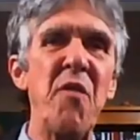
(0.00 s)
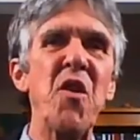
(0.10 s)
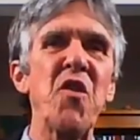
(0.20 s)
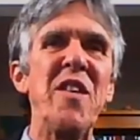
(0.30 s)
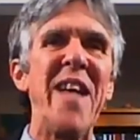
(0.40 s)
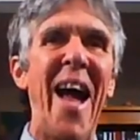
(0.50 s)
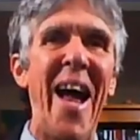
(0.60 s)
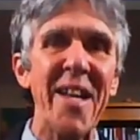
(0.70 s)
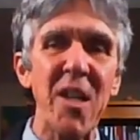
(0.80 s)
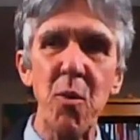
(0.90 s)
feels
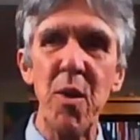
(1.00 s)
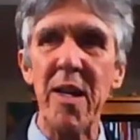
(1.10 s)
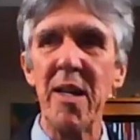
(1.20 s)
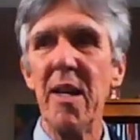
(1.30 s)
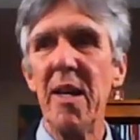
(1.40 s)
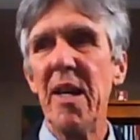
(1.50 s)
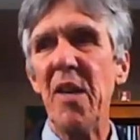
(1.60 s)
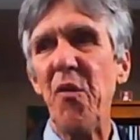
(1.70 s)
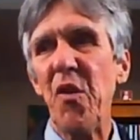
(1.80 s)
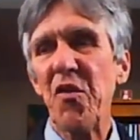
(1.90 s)
inadequate.
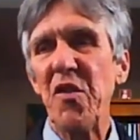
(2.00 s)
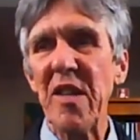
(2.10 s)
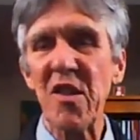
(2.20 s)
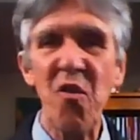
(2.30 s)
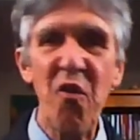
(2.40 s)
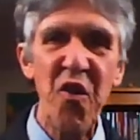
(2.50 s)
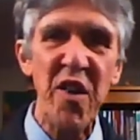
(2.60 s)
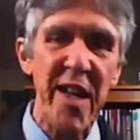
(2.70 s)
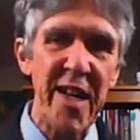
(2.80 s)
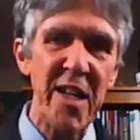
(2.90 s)
He feels he doesn't
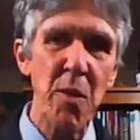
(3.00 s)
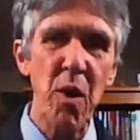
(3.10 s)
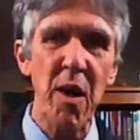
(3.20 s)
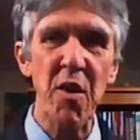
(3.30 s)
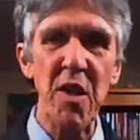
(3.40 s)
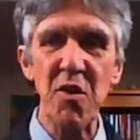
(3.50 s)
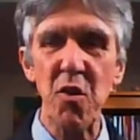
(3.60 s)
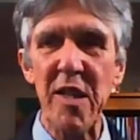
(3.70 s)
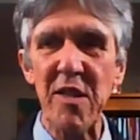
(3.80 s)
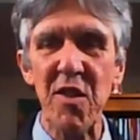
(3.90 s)
fit in anywhere.
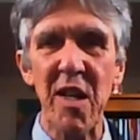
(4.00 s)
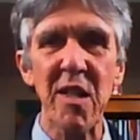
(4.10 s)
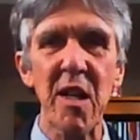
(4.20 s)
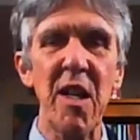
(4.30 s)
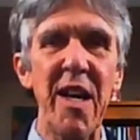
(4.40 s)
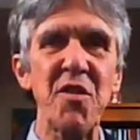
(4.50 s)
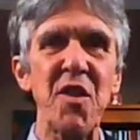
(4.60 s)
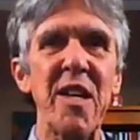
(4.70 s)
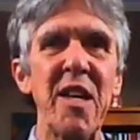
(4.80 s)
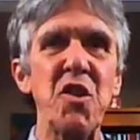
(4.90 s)
He's like the
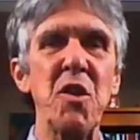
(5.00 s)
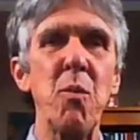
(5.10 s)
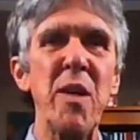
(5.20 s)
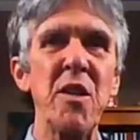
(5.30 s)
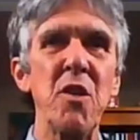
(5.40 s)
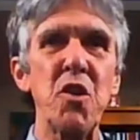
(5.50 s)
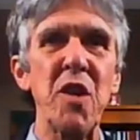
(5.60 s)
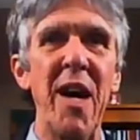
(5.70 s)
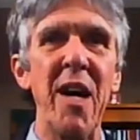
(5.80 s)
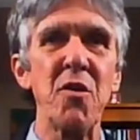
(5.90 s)
classic kitchen window
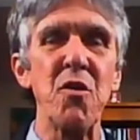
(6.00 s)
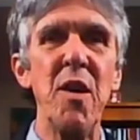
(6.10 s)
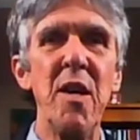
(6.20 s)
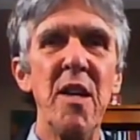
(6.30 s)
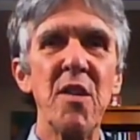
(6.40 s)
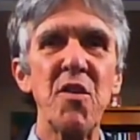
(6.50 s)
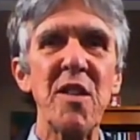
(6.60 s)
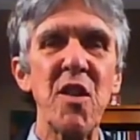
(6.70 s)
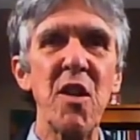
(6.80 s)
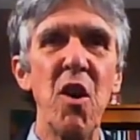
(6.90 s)
child who
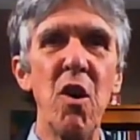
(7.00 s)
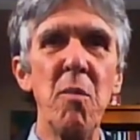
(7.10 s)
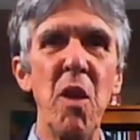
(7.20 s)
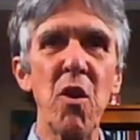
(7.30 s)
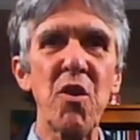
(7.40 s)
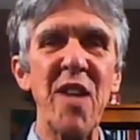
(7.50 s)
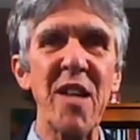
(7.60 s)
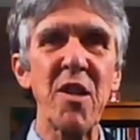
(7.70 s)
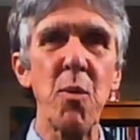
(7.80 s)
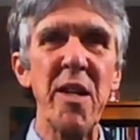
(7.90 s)
sits at home and looks
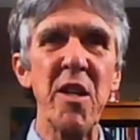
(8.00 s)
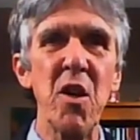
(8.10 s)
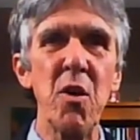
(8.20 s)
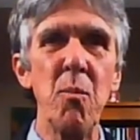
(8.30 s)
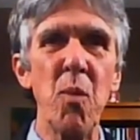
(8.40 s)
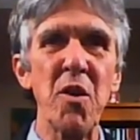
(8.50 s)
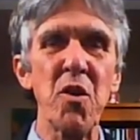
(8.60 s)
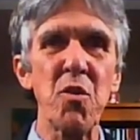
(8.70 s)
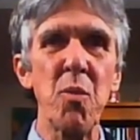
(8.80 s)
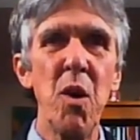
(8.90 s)
out the window and
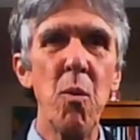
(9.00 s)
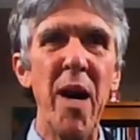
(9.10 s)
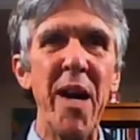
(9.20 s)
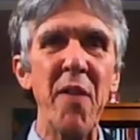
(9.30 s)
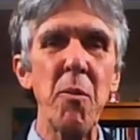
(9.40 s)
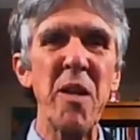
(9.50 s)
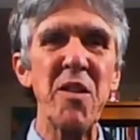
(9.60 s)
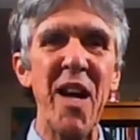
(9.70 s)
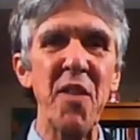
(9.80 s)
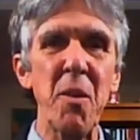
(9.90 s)
wonders why
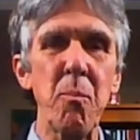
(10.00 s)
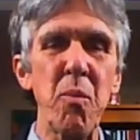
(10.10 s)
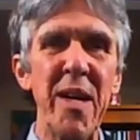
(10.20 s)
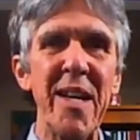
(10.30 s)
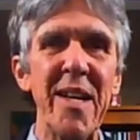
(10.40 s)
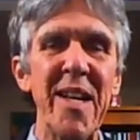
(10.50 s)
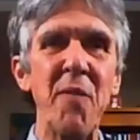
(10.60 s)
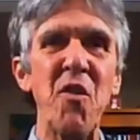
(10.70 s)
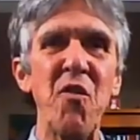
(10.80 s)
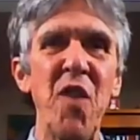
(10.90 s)
everybody's out there playing and
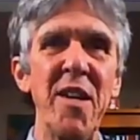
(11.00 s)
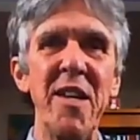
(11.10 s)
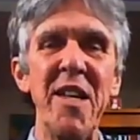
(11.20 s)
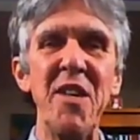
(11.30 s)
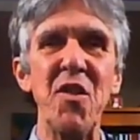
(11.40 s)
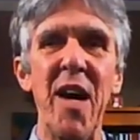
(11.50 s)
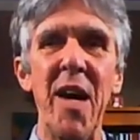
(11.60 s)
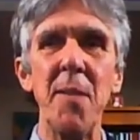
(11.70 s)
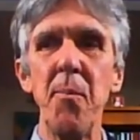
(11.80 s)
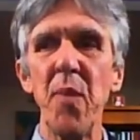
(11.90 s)
having fun and he's not.